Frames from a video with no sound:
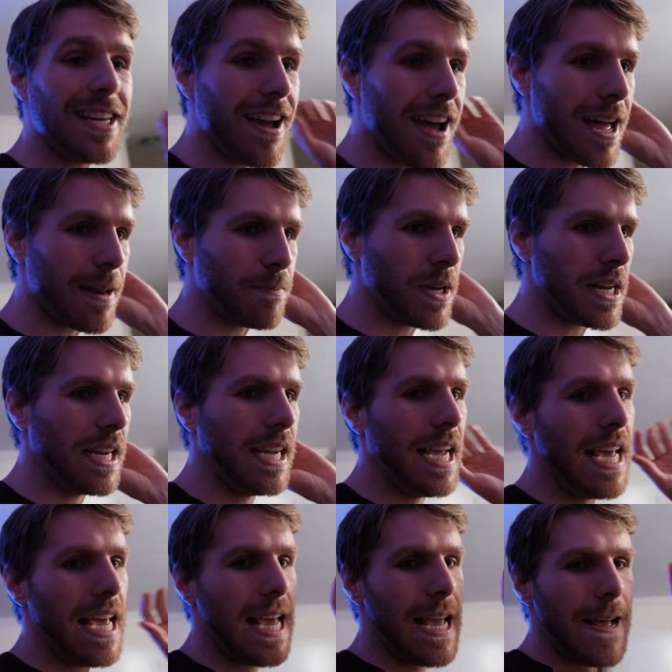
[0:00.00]
not. But
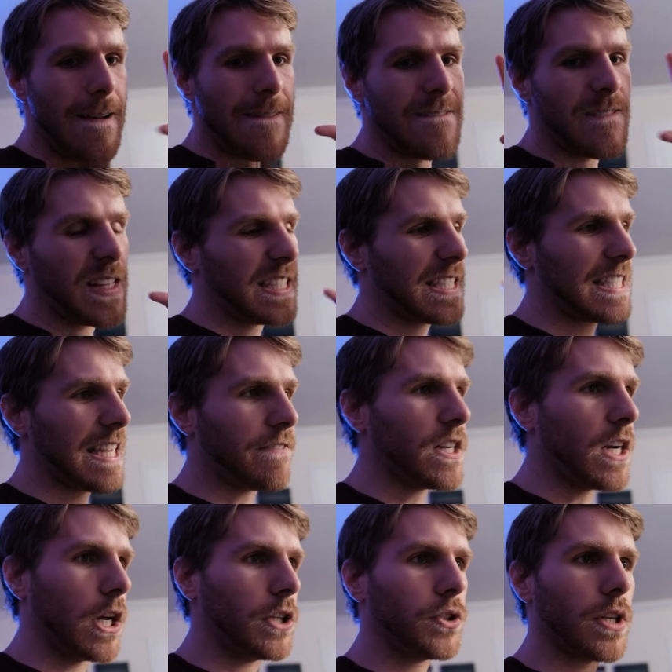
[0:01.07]

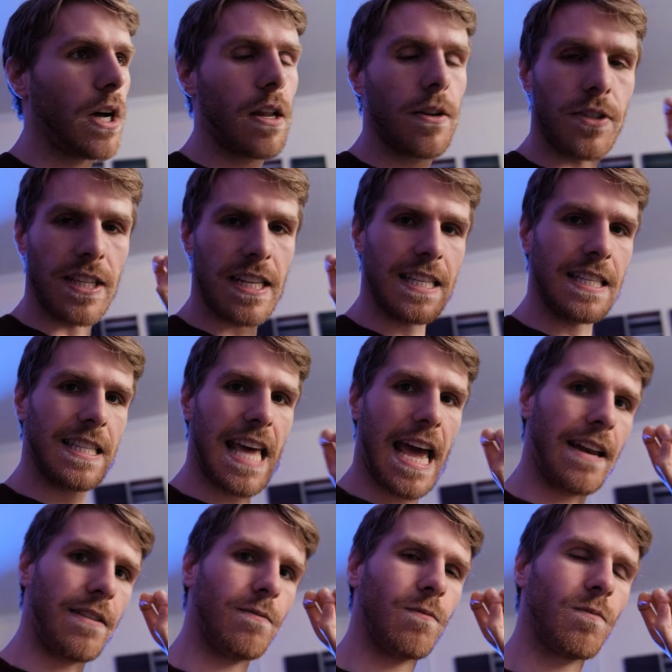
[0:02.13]
$700 is
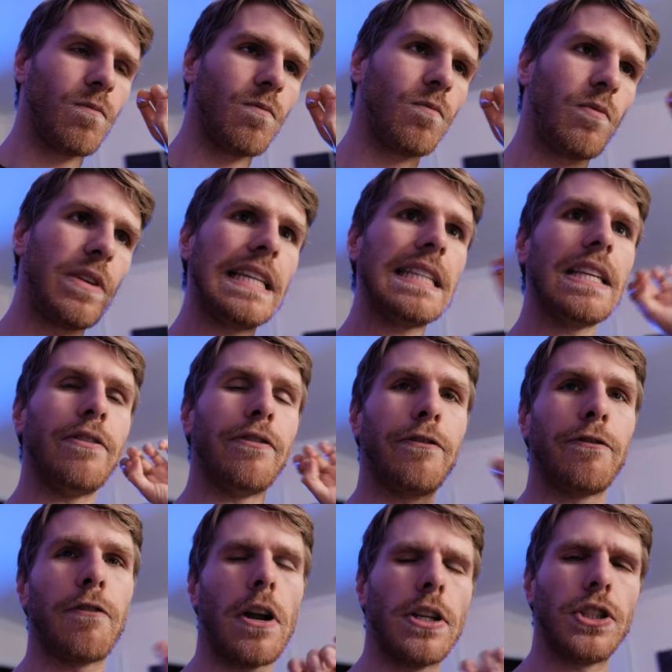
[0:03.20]
that really
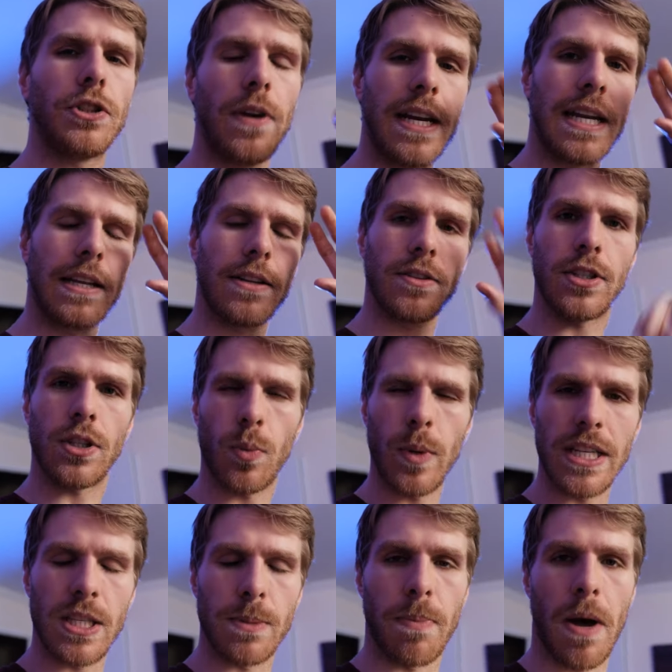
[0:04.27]
frustrating
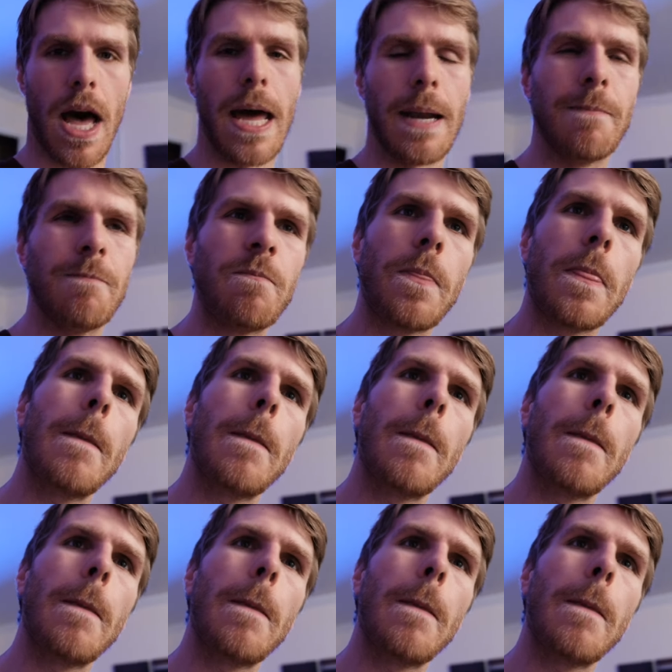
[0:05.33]
sweet spot.